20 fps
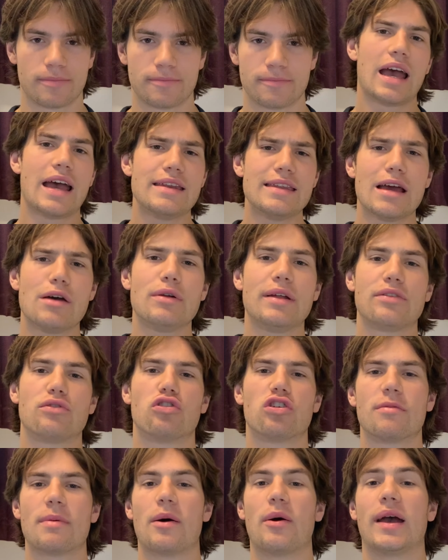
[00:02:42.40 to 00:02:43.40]
And now let's
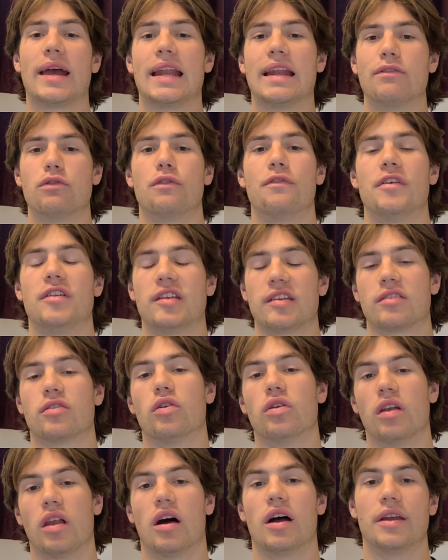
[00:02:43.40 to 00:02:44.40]
talk about A-level physics
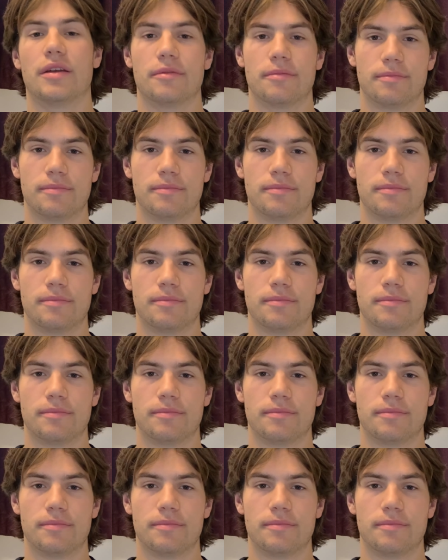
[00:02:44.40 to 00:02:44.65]
online.